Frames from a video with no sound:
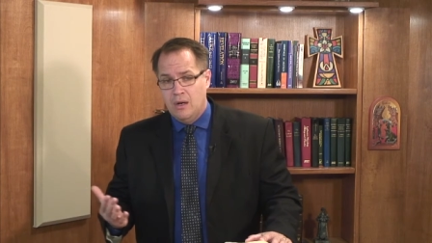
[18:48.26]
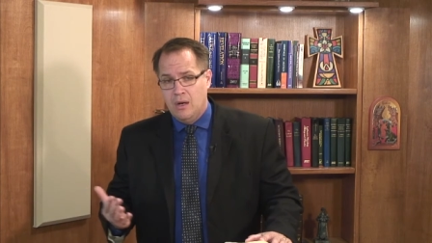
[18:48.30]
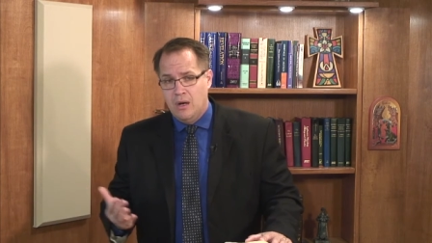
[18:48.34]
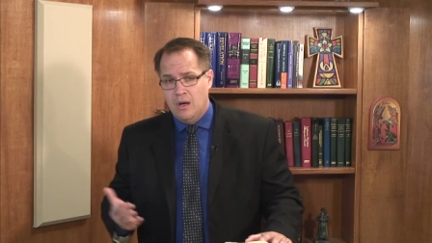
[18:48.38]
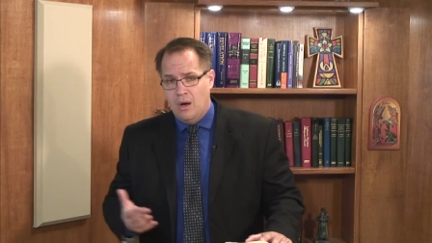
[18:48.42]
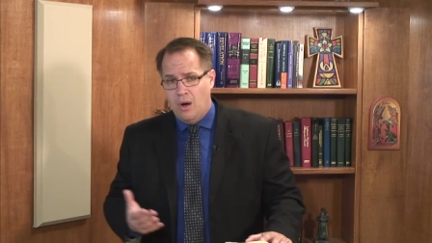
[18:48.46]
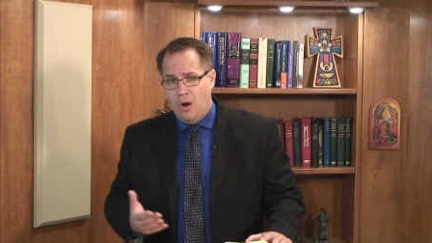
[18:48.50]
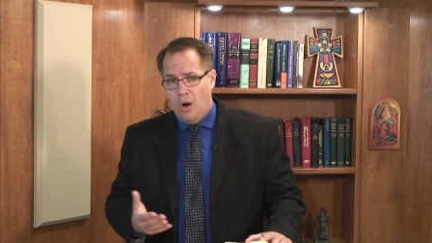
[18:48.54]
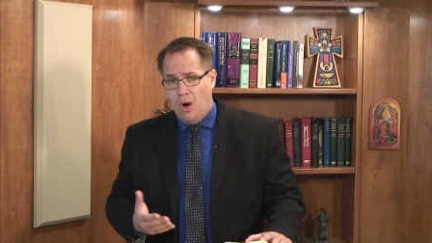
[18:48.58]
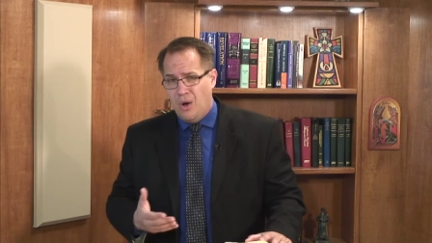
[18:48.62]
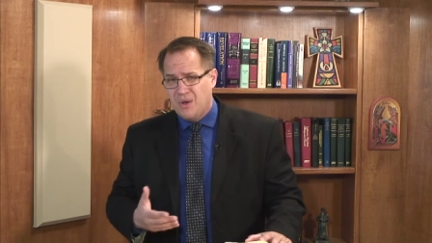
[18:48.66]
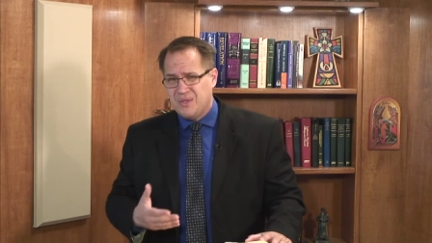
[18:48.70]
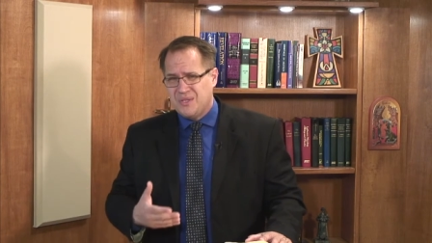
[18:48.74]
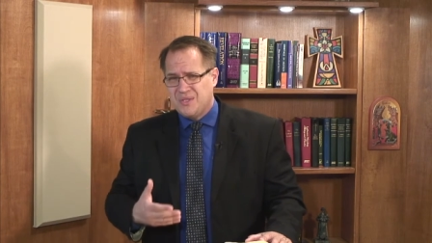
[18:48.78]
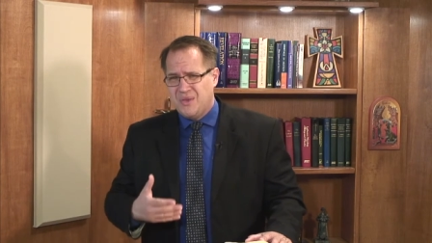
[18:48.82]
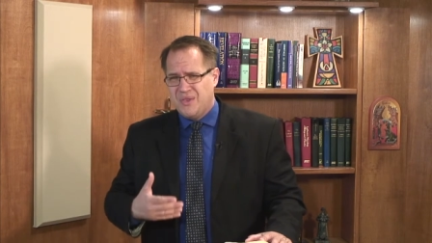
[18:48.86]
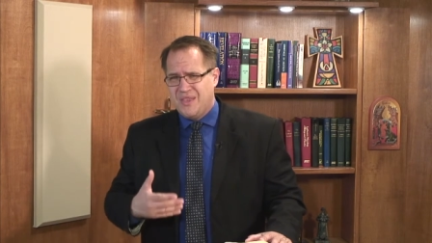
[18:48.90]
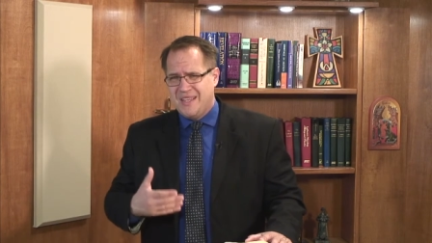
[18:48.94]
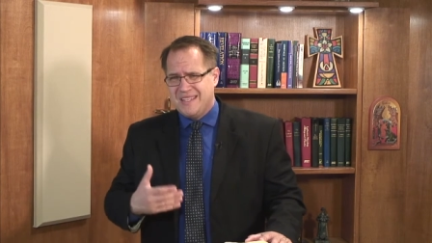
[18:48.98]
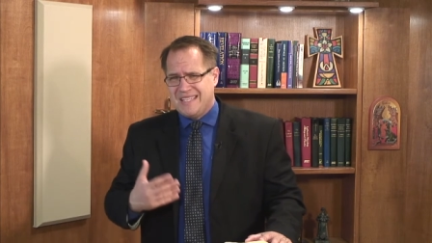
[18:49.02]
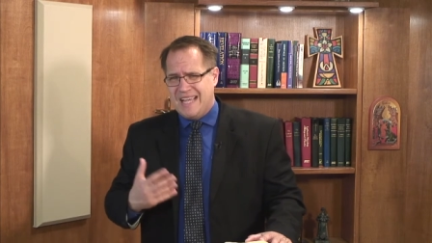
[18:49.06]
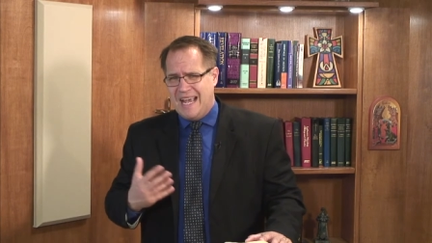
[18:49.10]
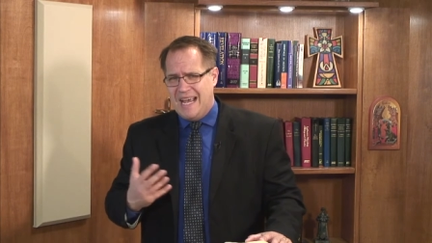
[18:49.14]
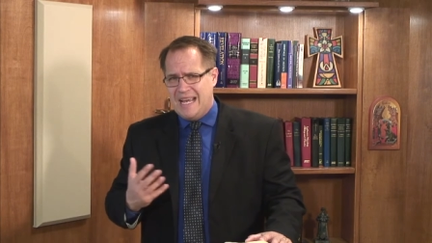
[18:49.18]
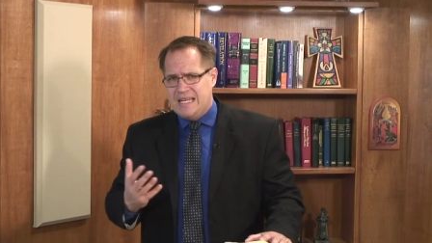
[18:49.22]
Also,
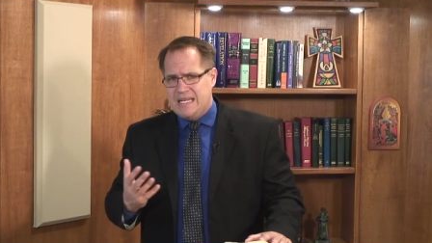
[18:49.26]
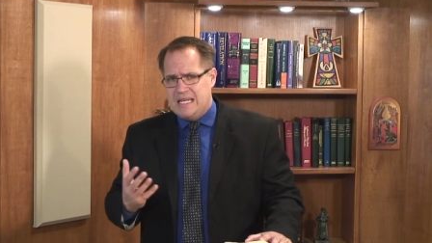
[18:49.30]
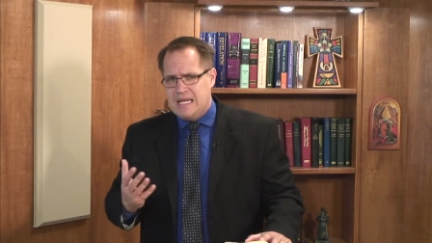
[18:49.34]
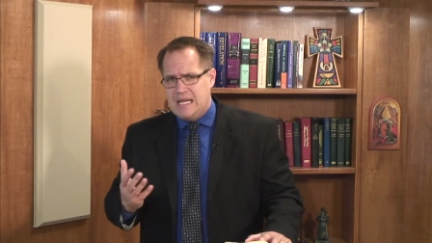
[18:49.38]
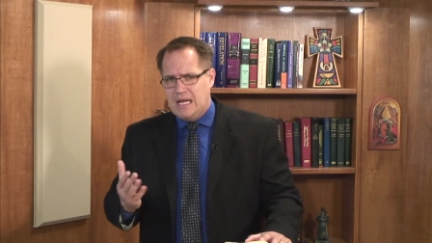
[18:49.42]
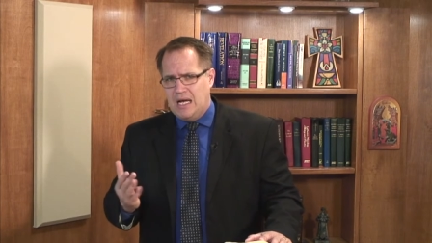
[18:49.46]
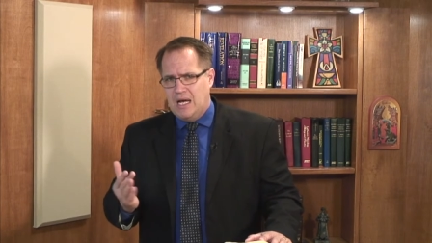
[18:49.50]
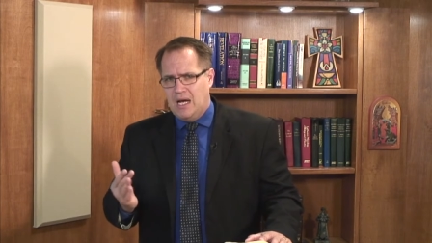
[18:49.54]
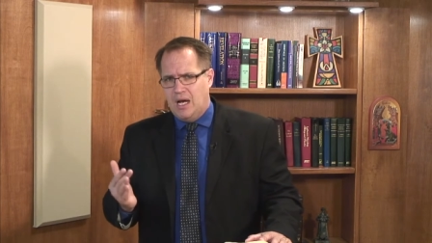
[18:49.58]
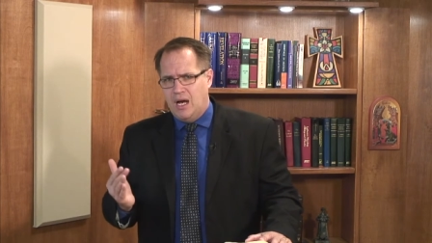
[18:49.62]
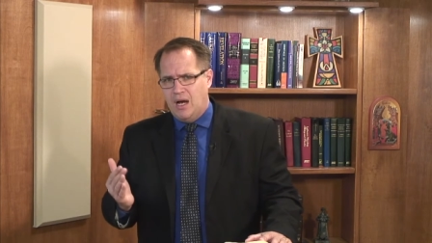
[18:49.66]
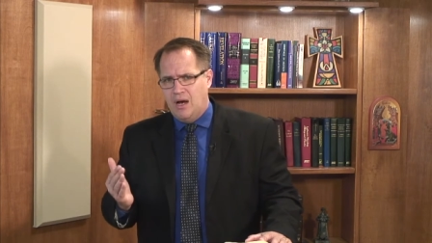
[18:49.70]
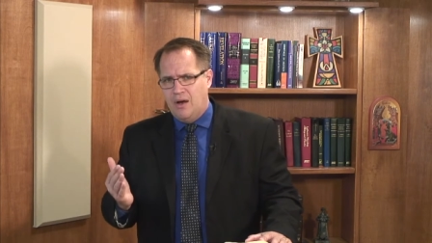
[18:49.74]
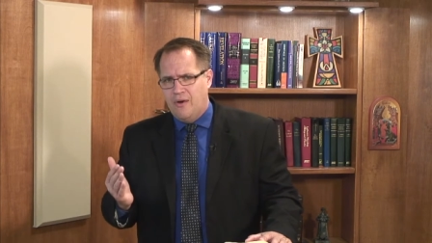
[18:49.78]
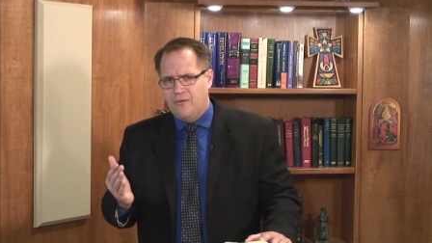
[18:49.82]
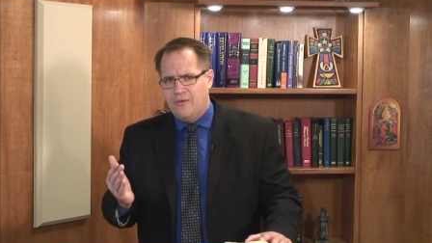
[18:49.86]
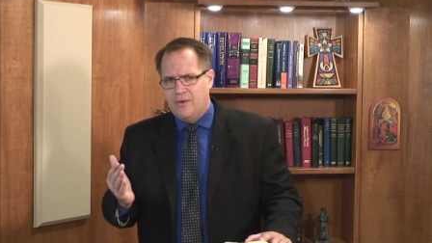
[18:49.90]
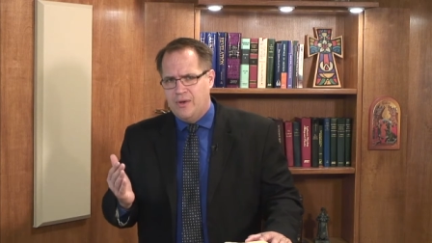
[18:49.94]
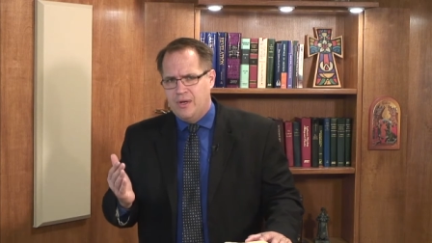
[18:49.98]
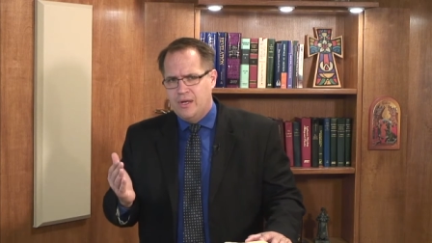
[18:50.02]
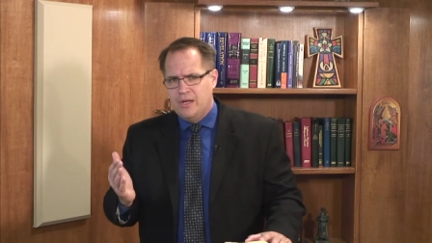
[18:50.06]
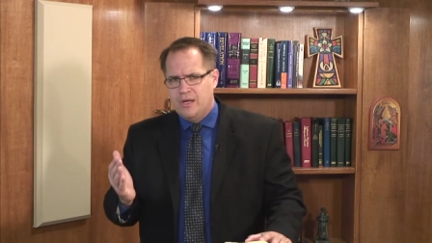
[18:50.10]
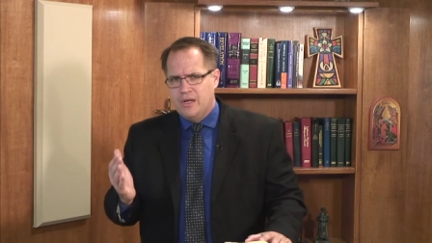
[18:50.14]
this idea of